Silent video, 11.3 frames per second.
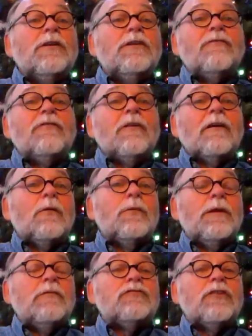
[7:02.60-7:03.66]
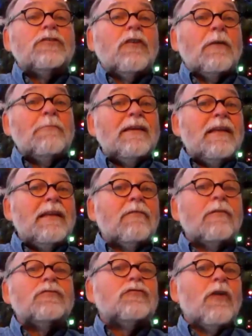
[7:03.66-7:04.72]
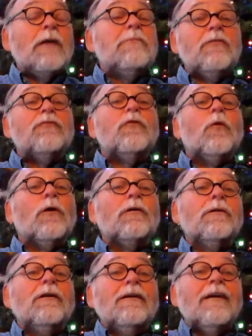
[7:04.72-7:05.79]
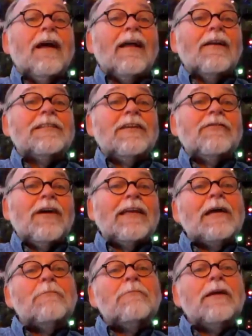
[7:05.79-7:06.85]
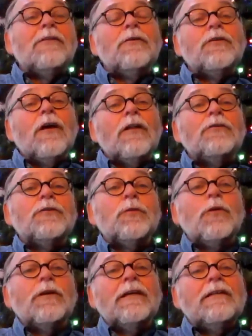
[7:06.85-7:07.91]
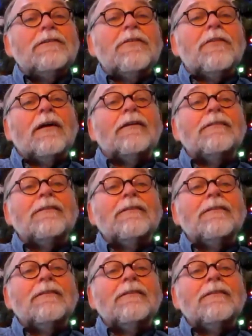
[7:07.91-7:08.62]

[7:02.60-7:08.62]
and different, like a weave structure I may never have tried before. And I'll see if I can't make those colors work into that.